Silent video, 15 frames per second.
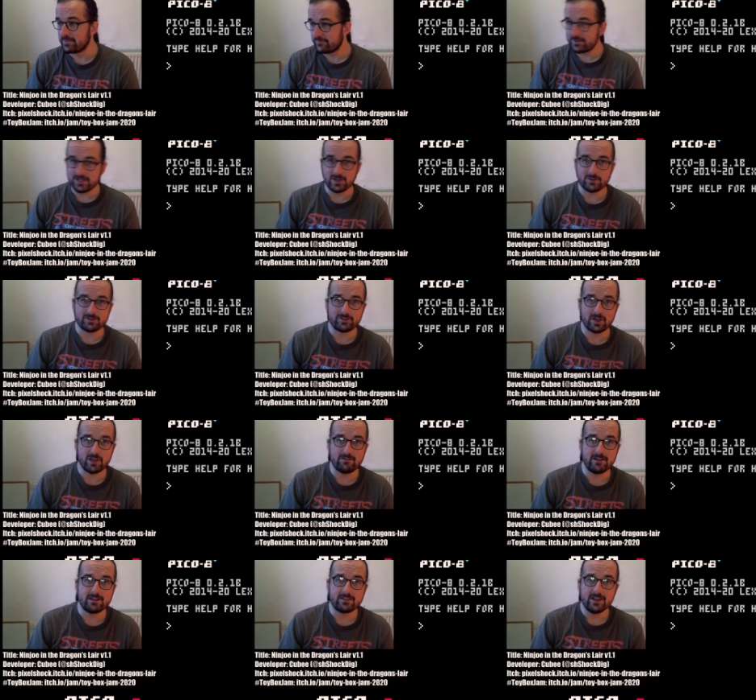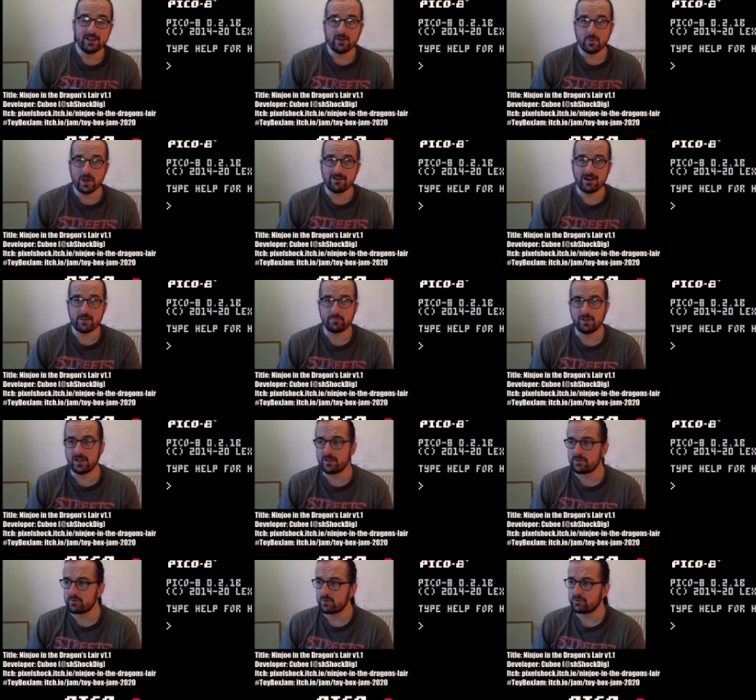the video series where I
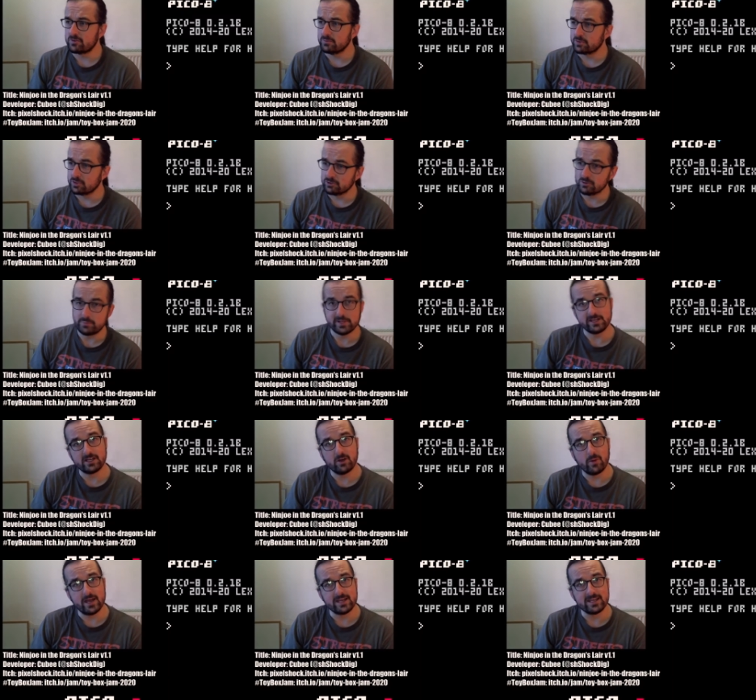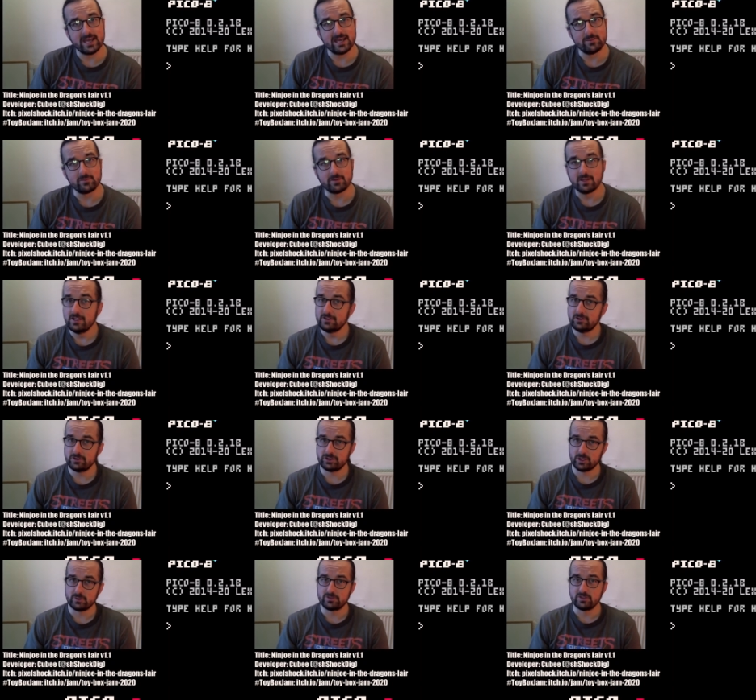play through some cool Pico 8 games to
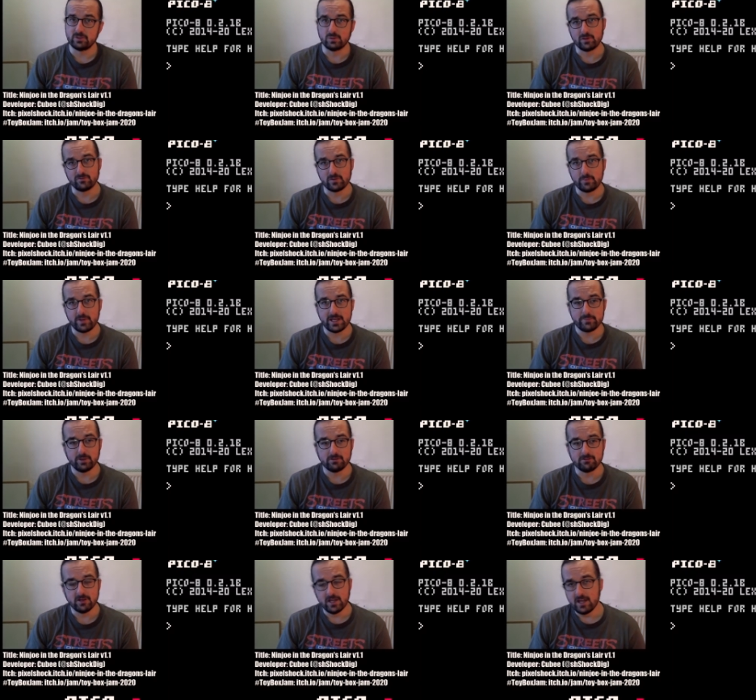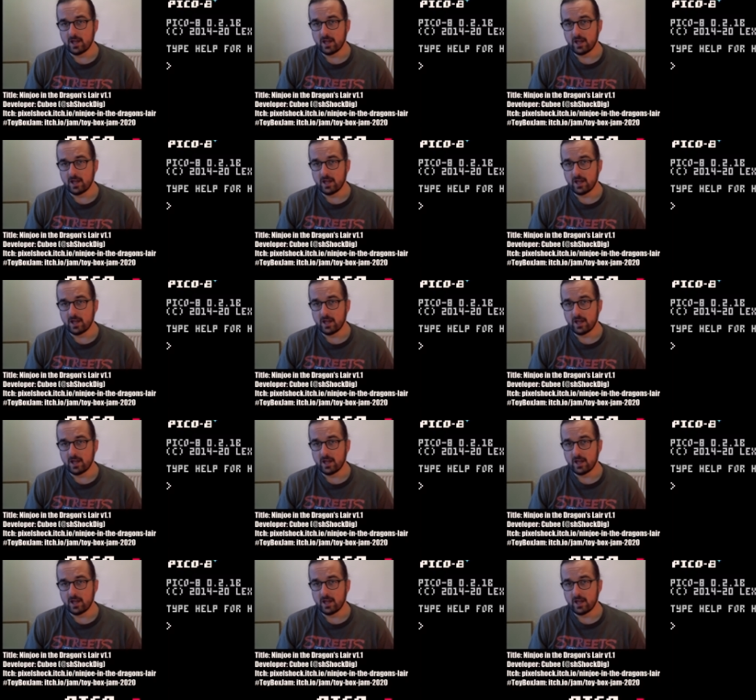show to you lovely people.